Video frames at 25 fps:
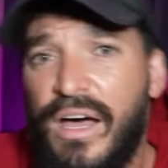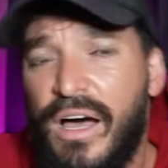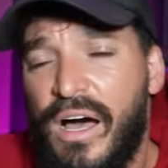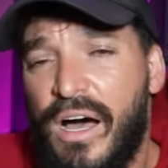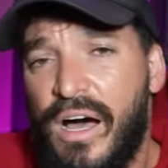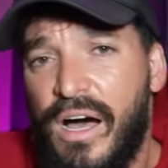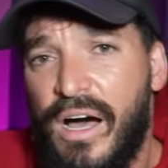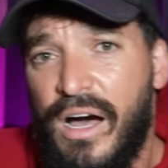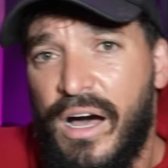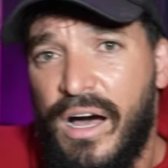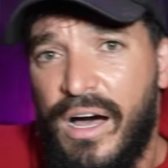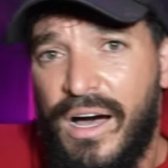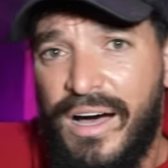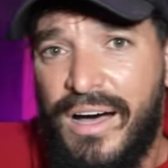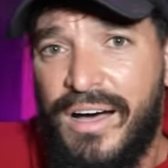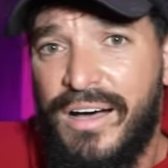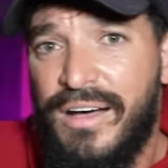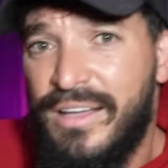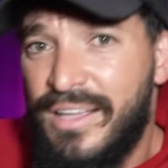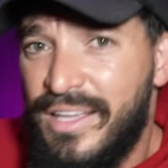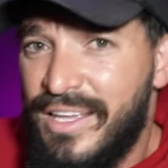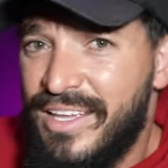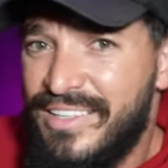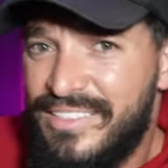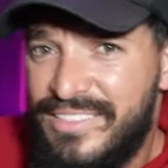
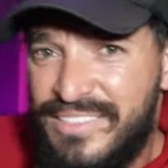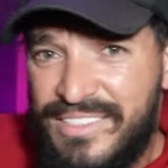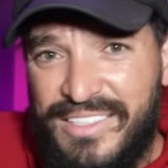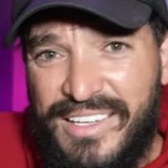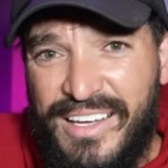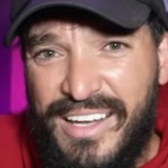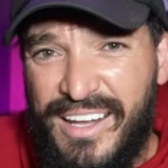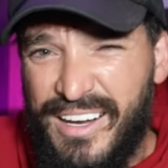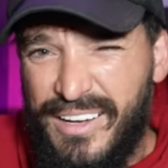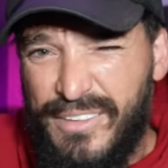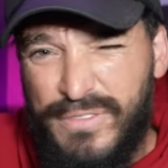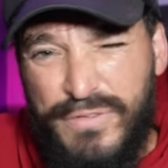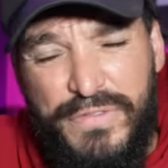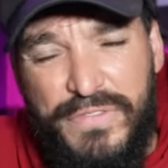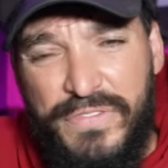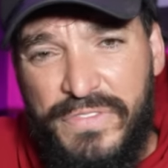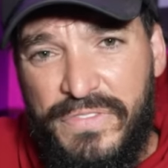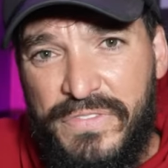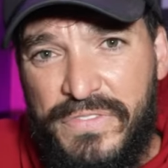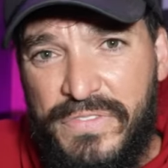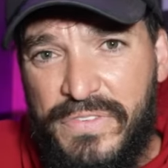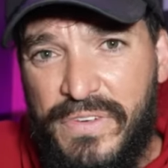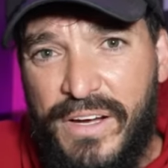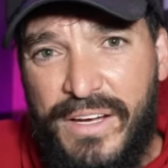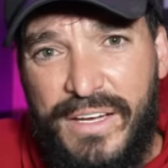it's gonna
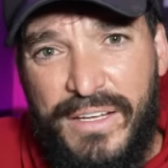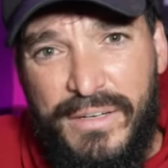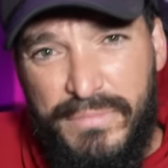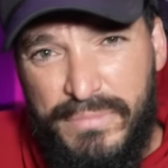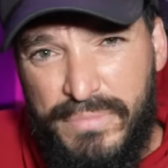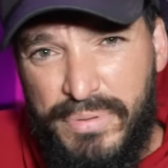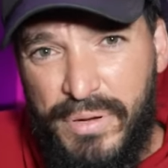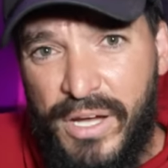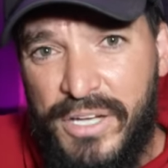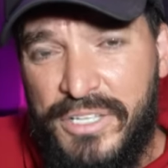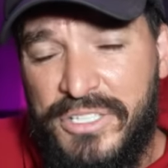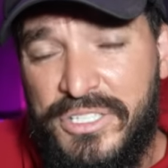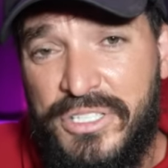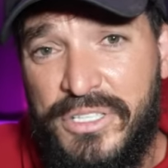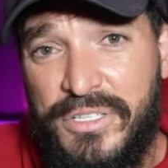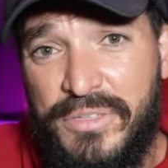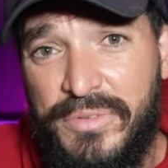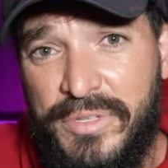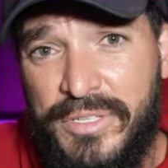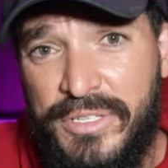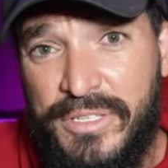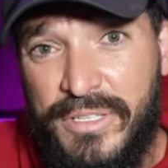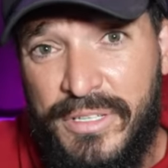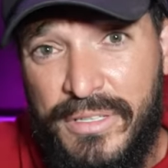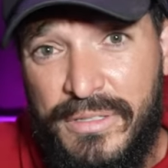fucking punch you
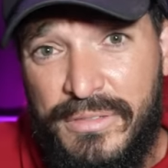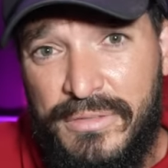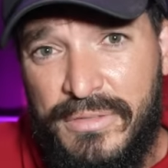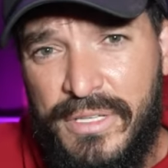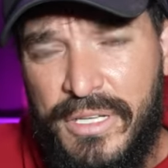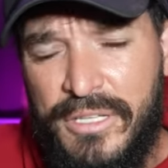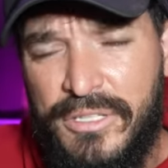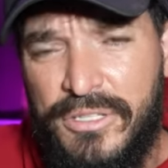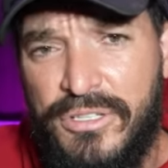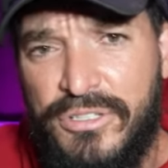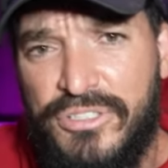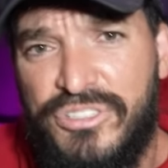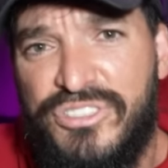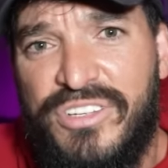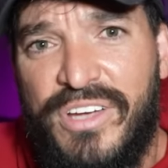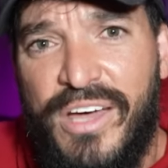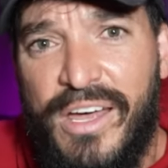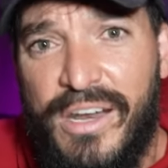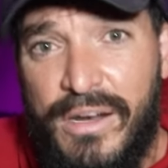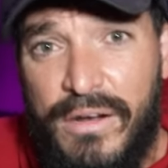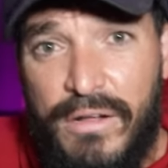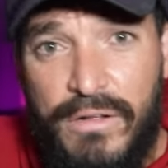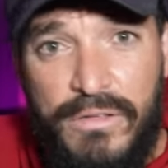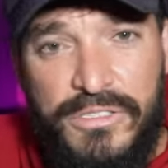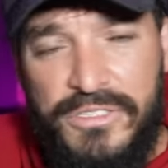in your
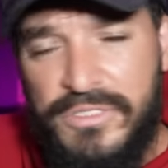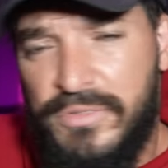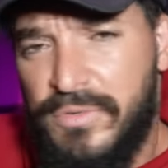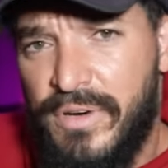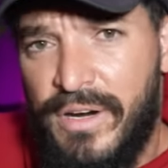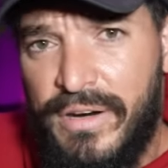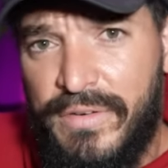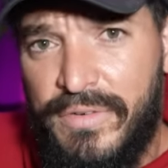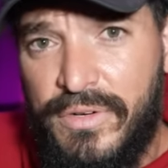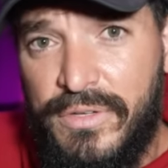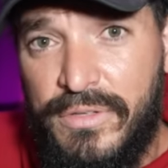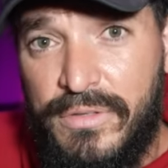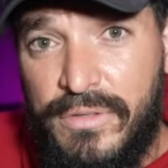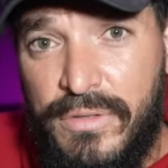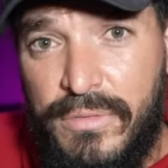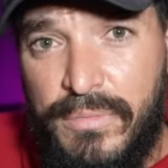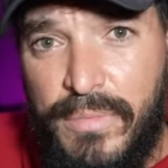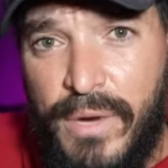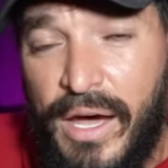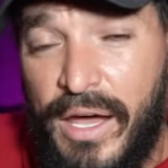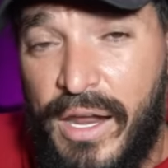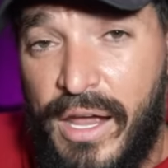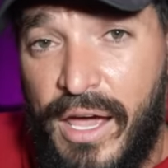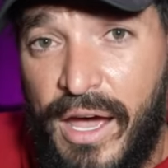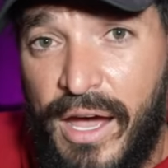genitals, whatever you
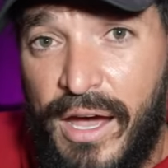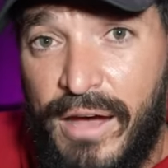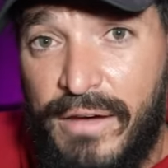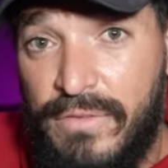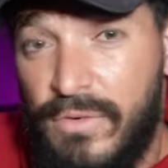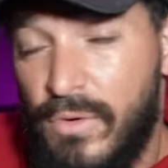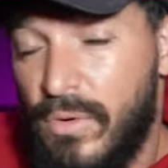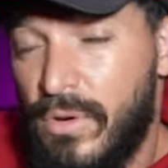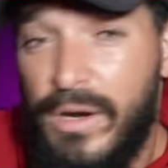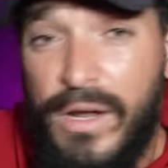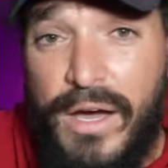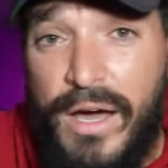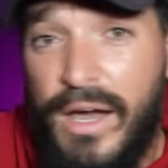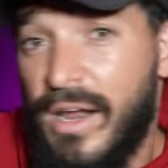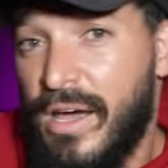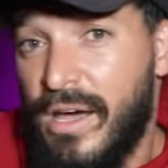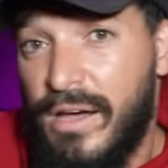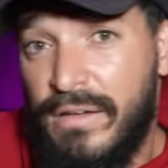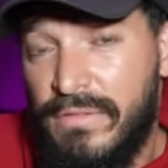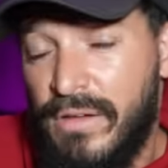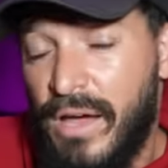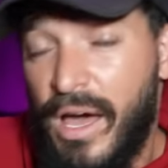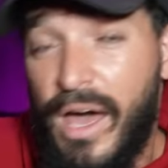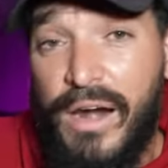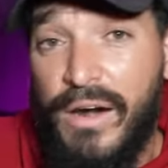might have or not
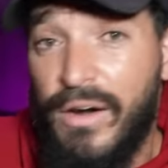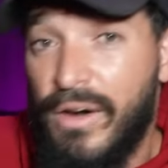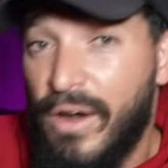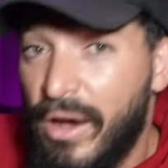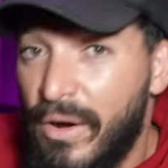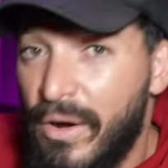have. I don't